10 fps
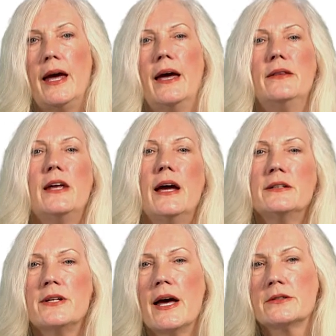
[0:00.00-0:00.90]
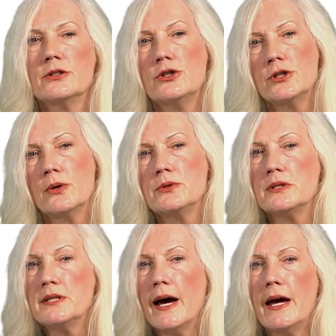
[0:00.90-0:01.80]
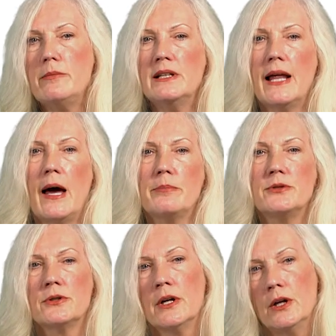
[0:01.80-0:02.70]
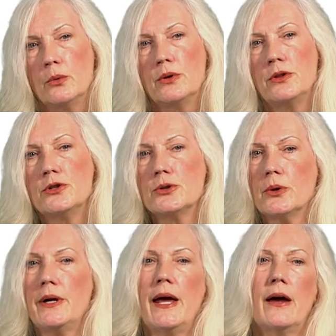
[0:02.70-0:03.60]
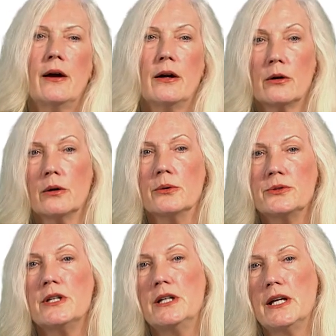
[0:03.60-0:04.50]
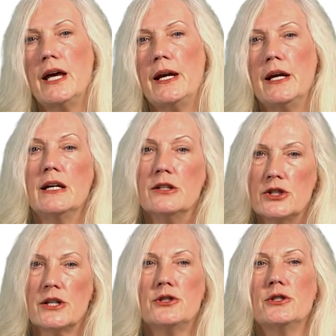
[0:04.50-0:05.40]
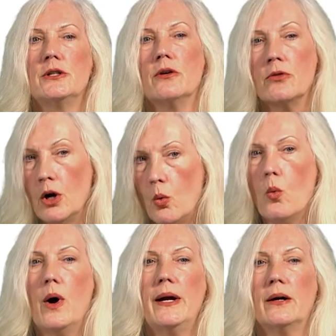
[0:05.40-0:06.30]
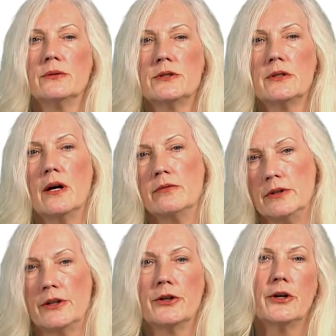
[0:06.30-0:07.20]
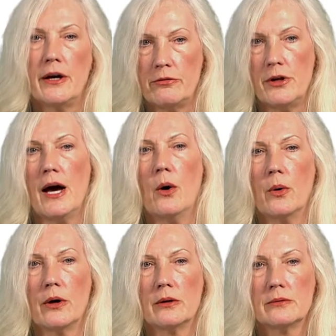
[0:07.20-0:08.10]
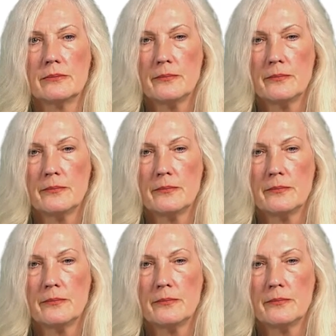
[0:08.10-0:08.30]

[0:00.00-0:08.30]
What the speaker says: and the x-axis shows the time elapsed with the short arrows indicating ingestion of 1 ounce of liquor every hour.